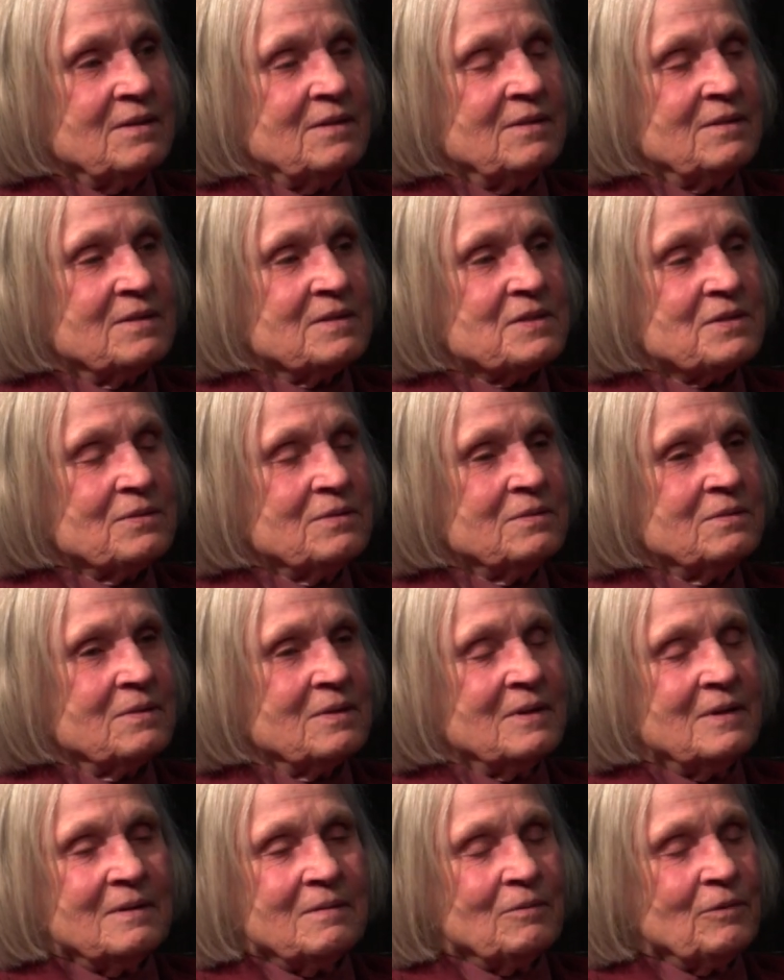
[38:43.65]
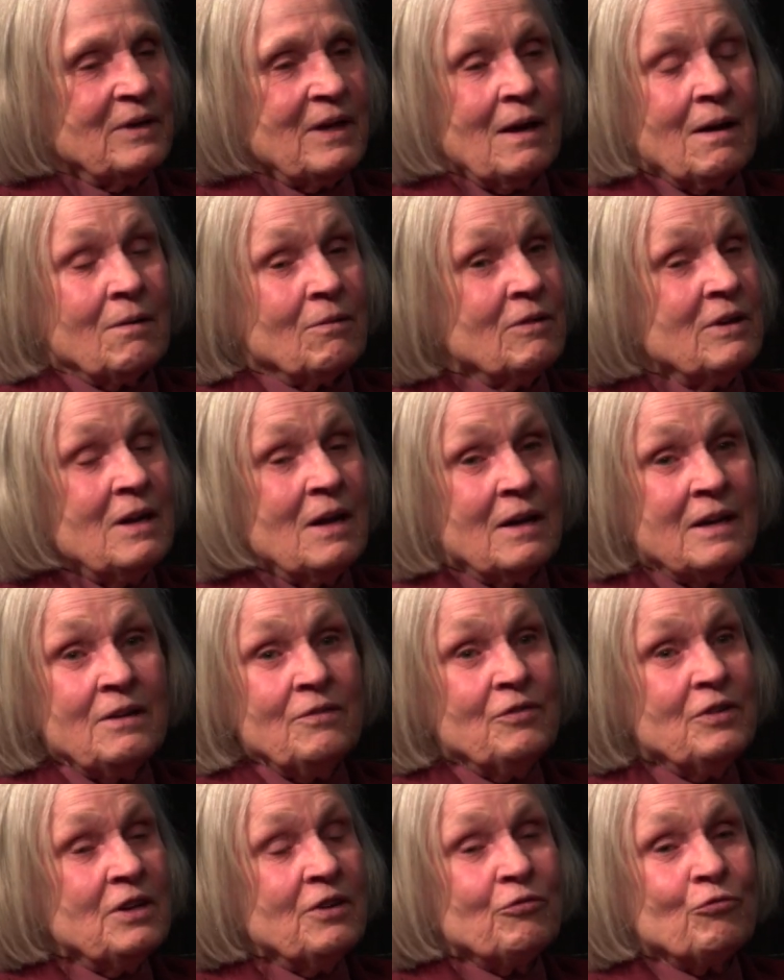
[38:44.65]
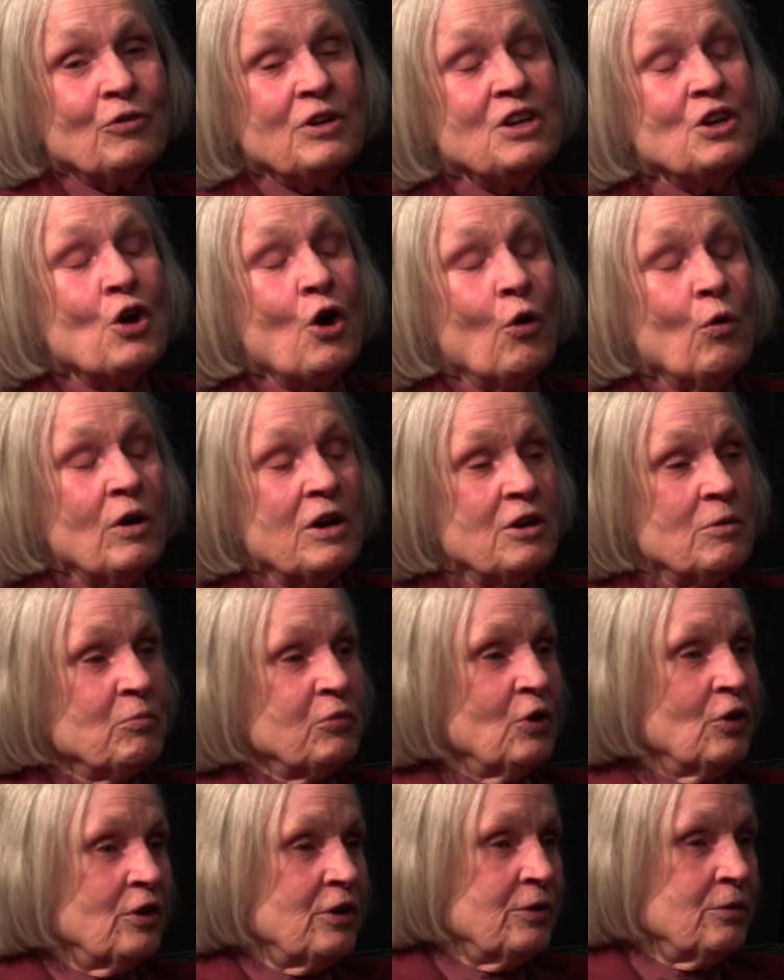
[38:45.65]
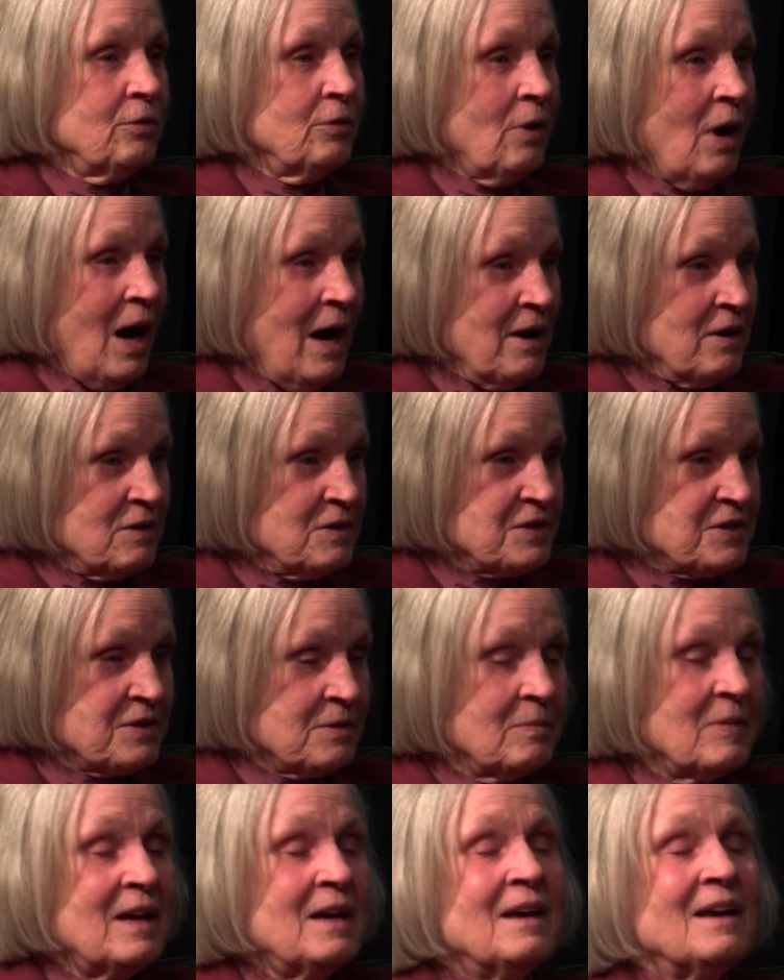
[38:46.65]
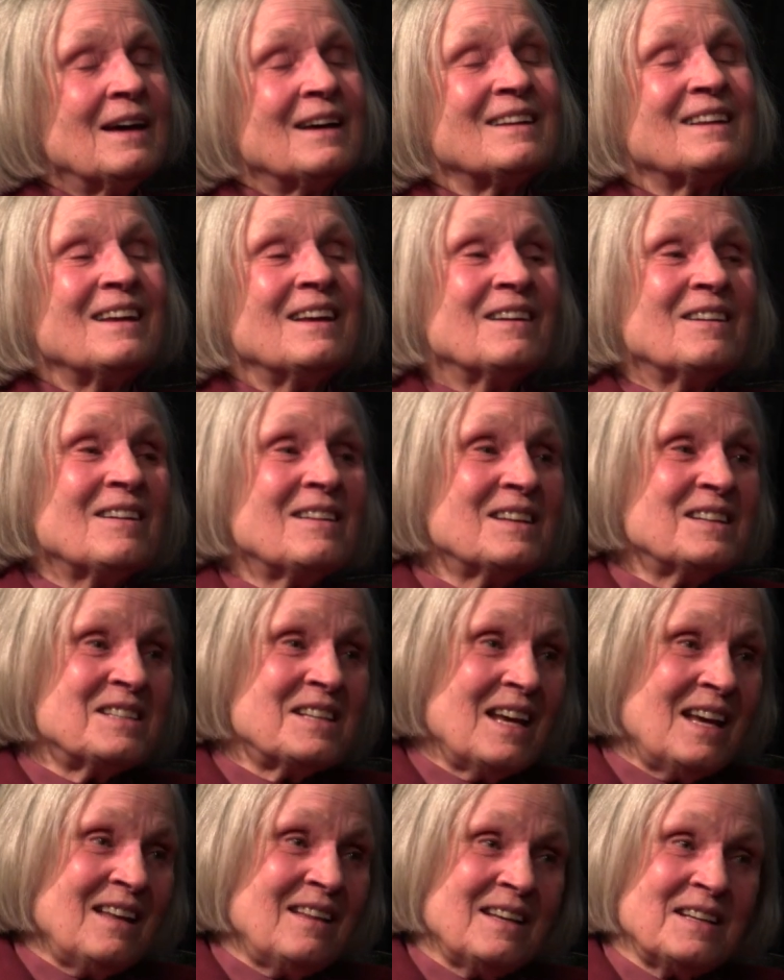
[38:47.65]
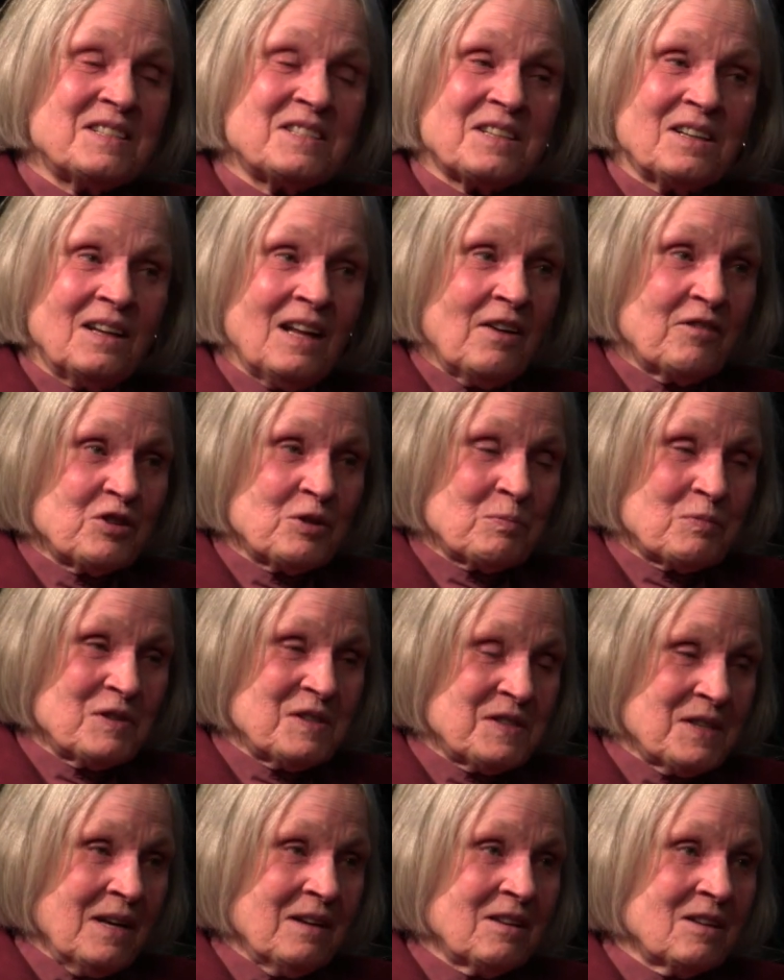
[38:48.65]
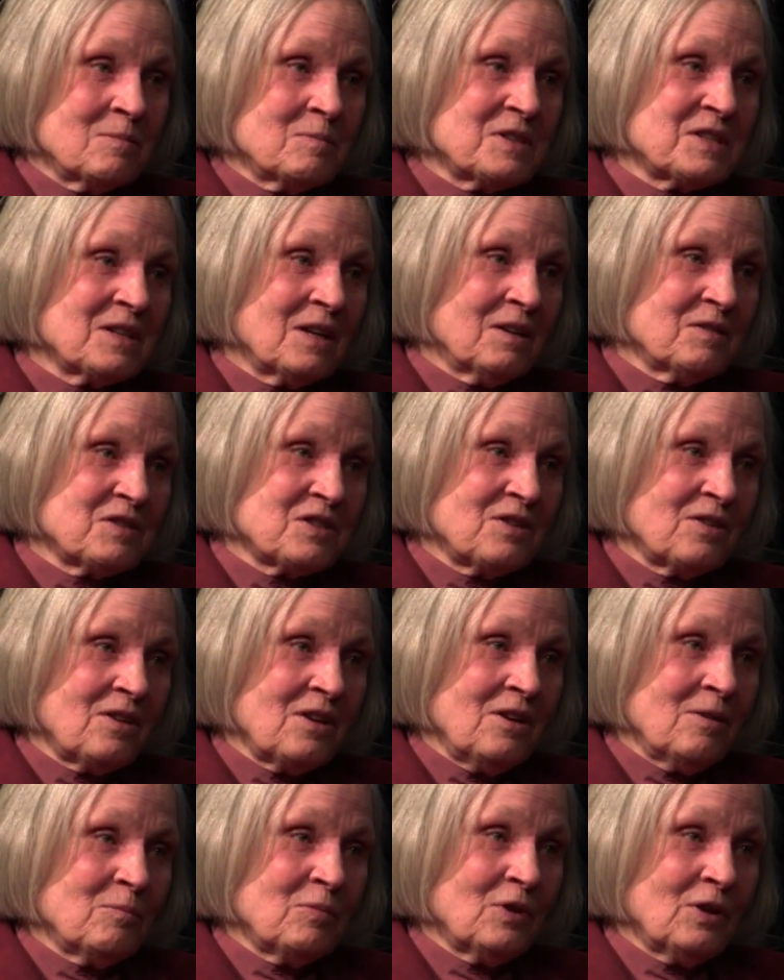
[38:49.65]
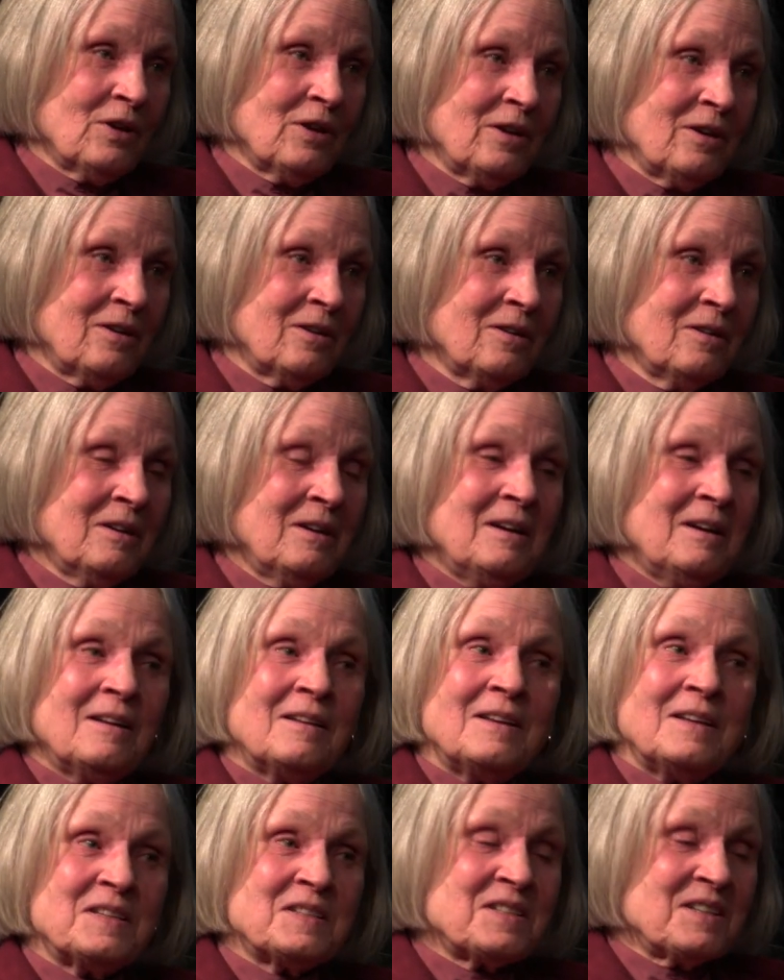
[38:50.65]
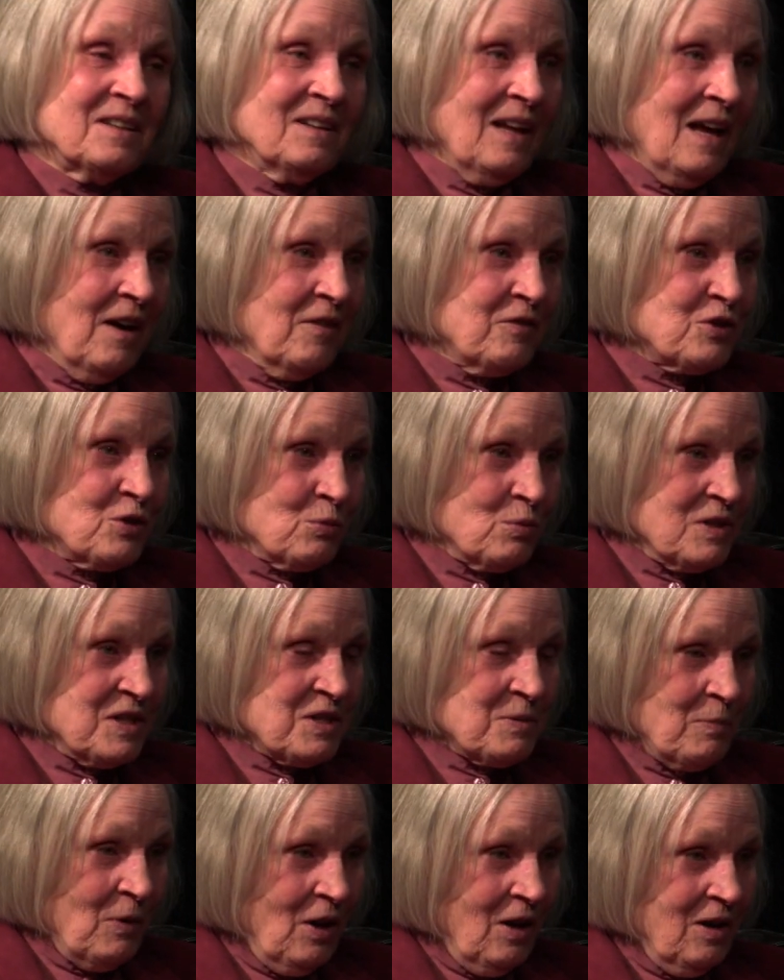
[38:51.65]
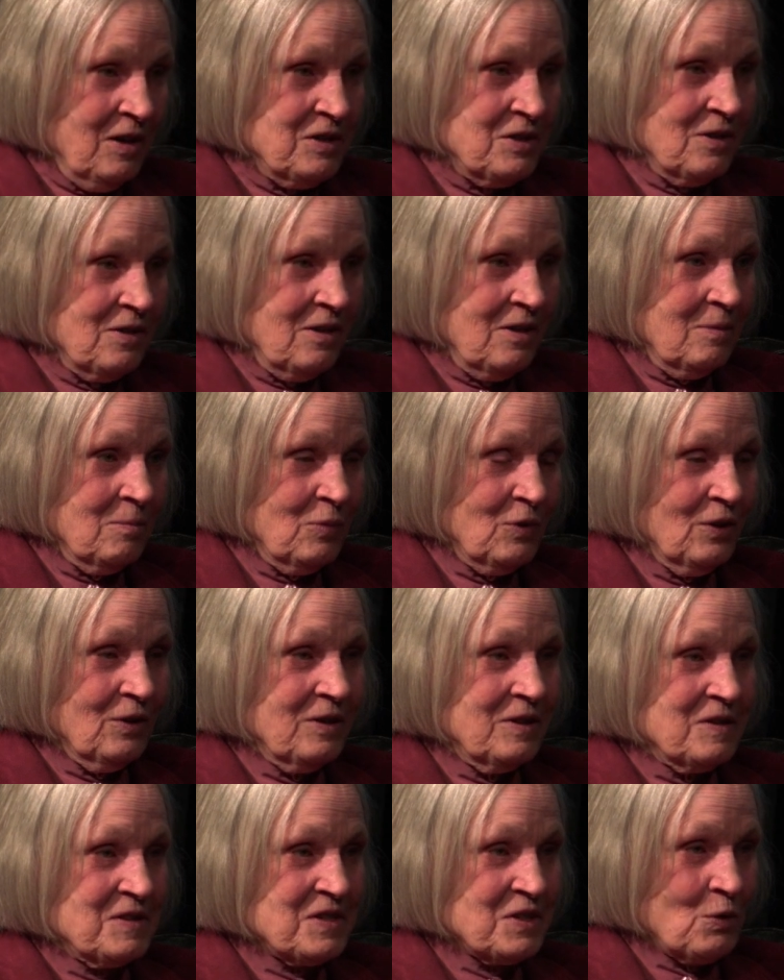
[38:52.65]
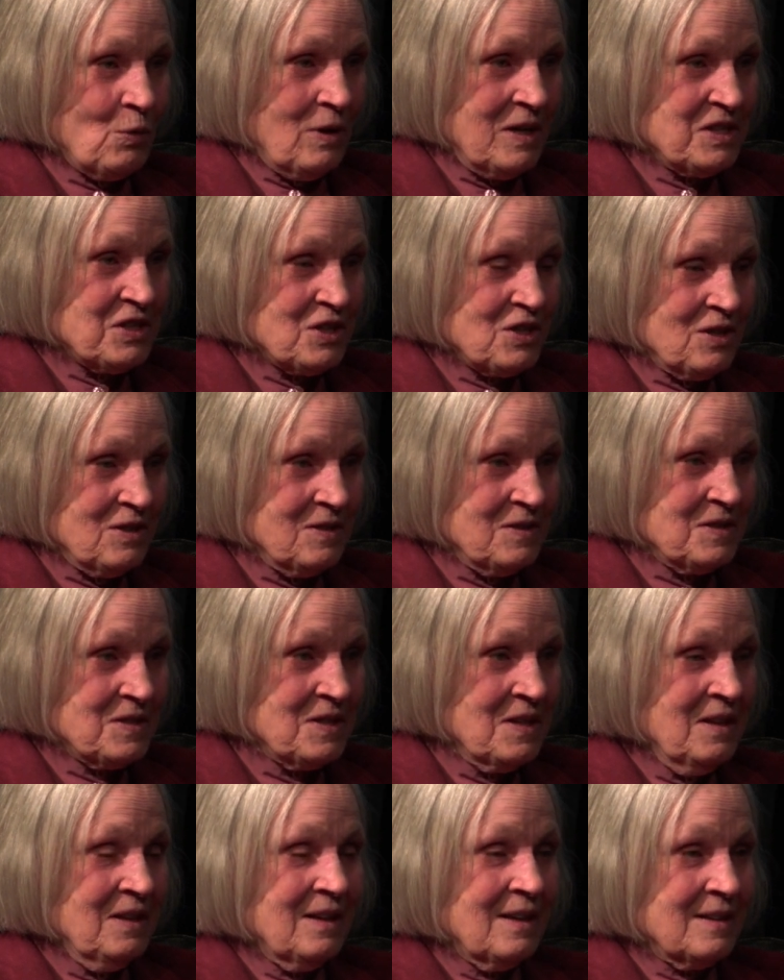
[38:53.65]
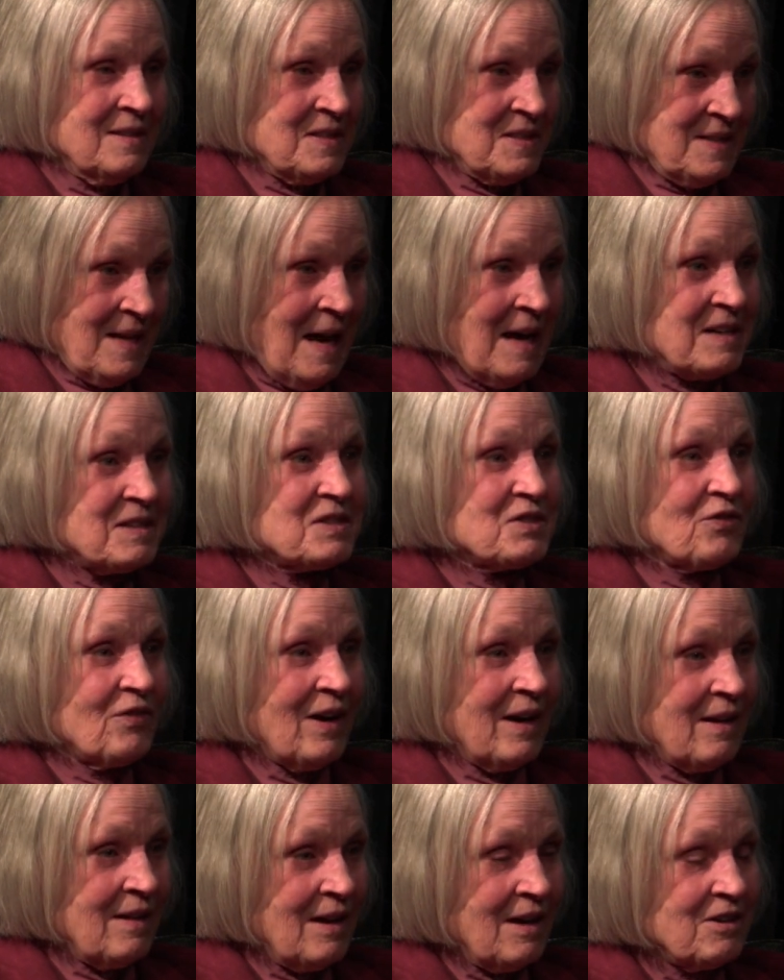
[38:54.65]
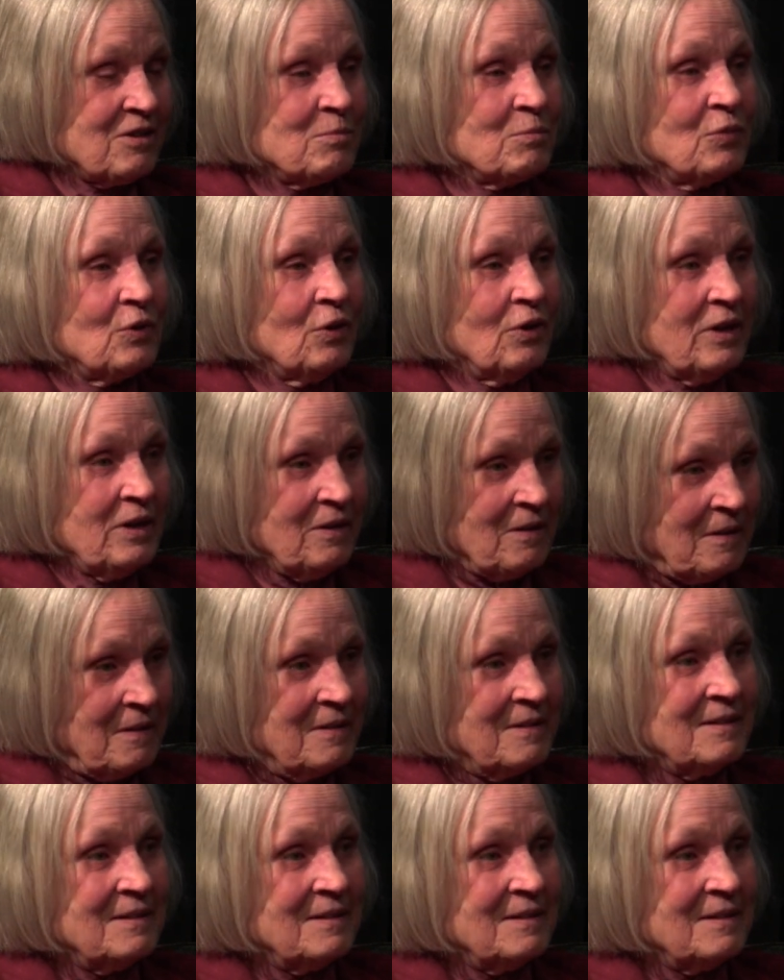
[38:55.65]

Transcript: You know, so. Yeah, even if we know an employer who hires them, at the end of the day, they still have to present themselves to the employer. They still have to respond to the employer's questions and satisfy that employer.